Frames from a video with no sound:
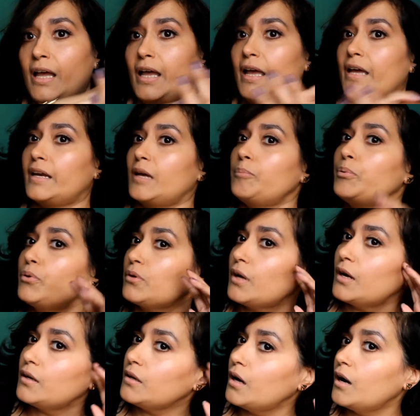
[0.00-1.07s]
and I put
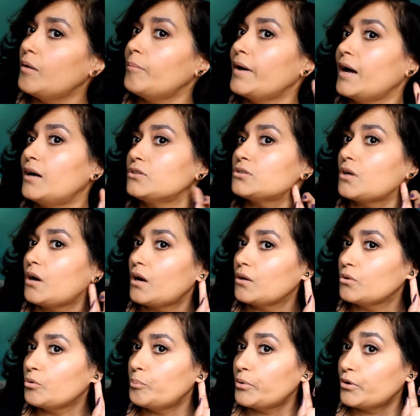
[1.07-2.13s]
on um, my House of
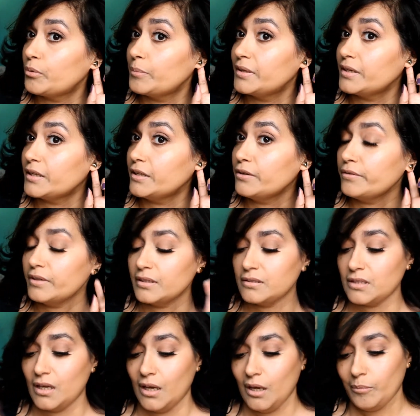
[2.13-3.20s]
Harlow pyramid earrings